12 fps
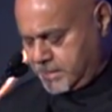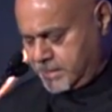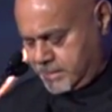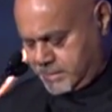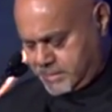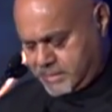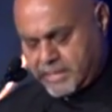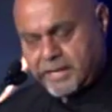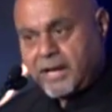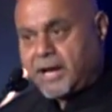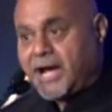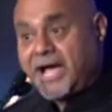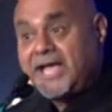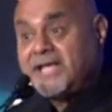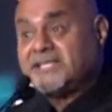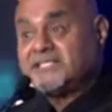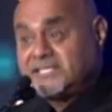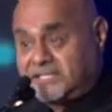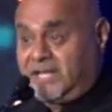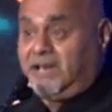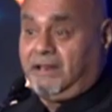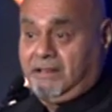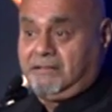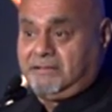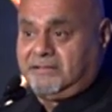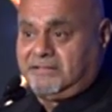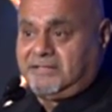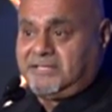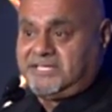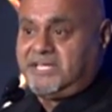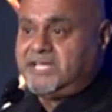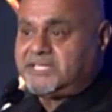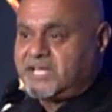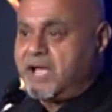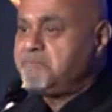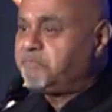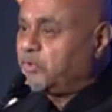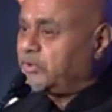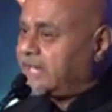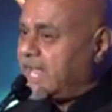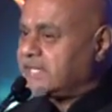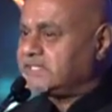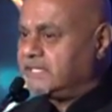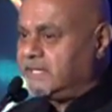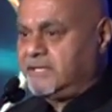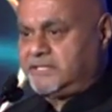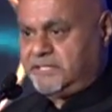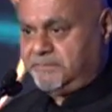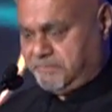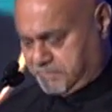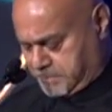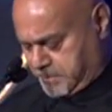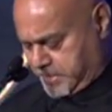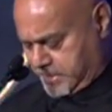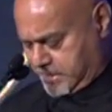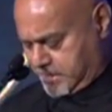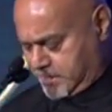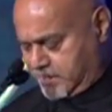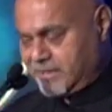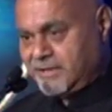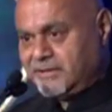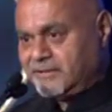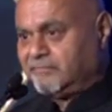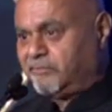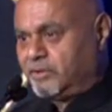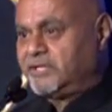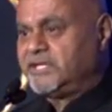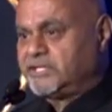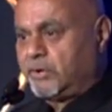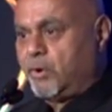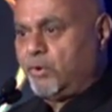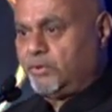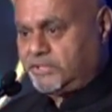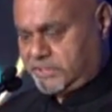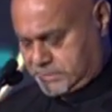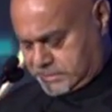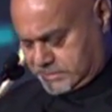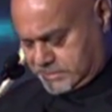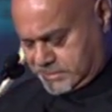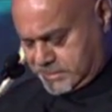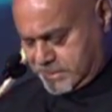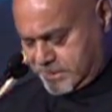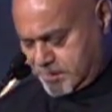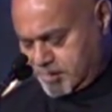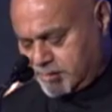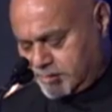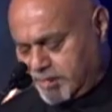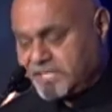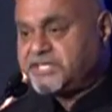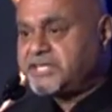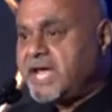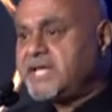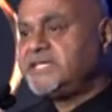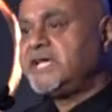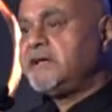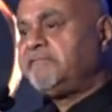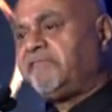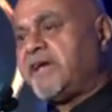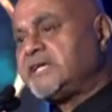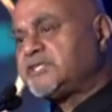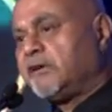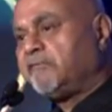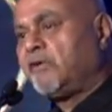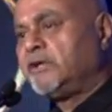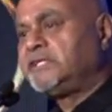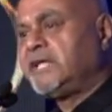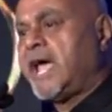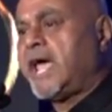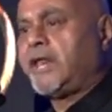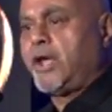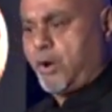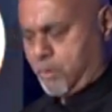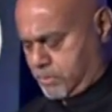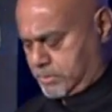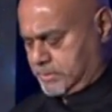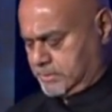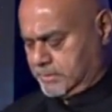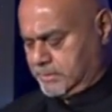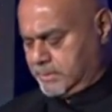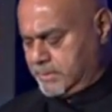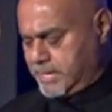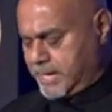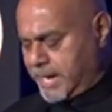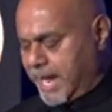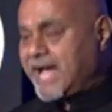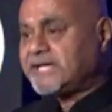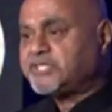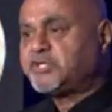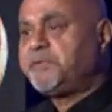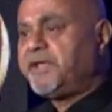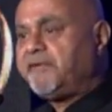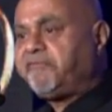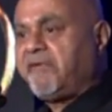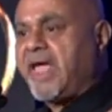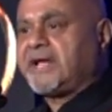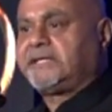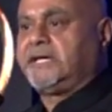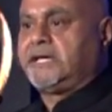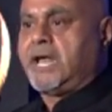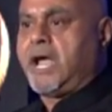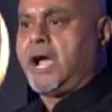I still see some protectionism for these roles. The changing face of Ontario has to be reflected now,